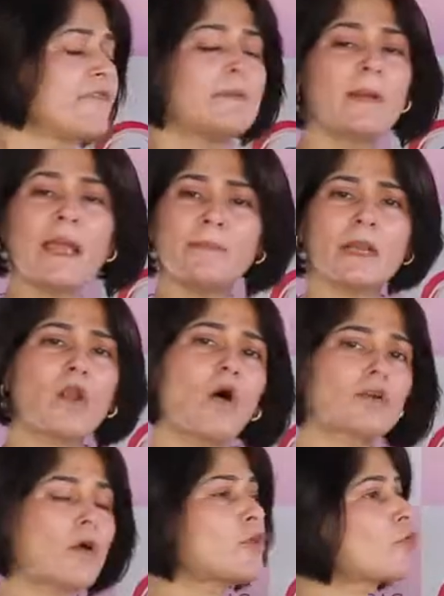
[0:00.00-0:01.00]
We blame a
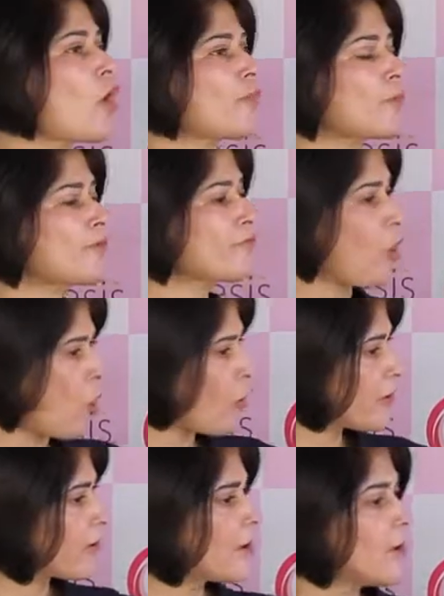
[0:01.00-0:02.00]
lot on the wrath of
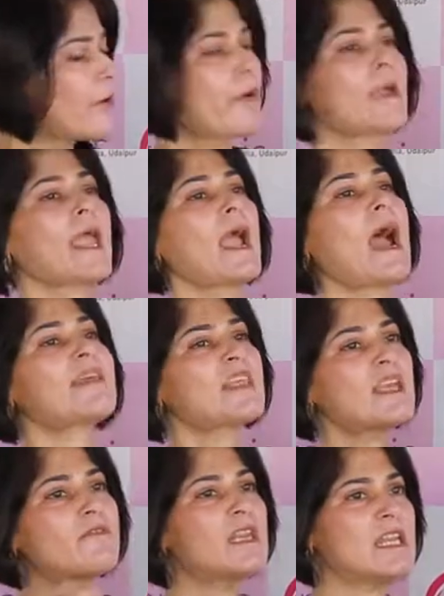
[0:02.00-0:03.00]
God. Okay, I
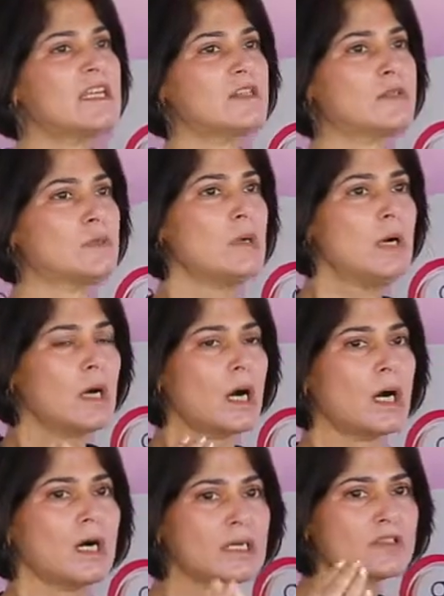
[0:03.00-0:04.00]
think we need to
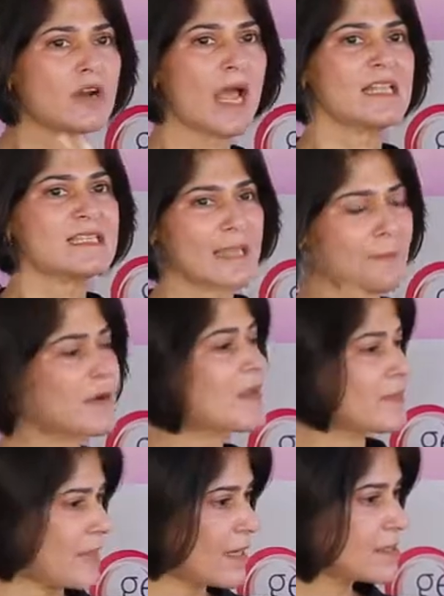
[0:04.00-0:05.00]
try and
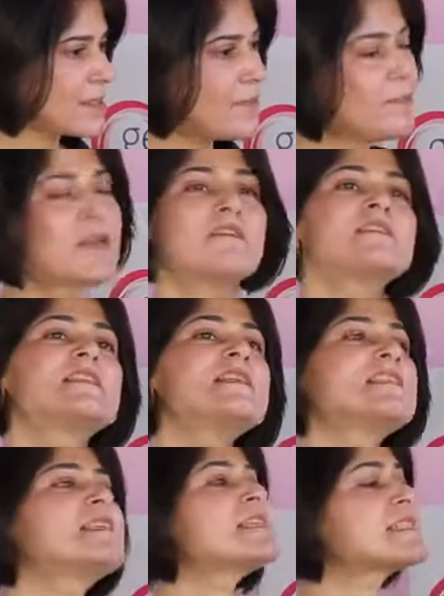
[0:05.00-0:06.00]
separate that, because
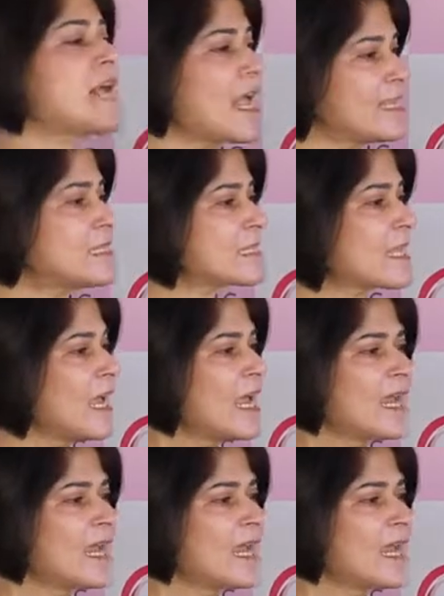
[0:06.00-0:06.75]
this is a science.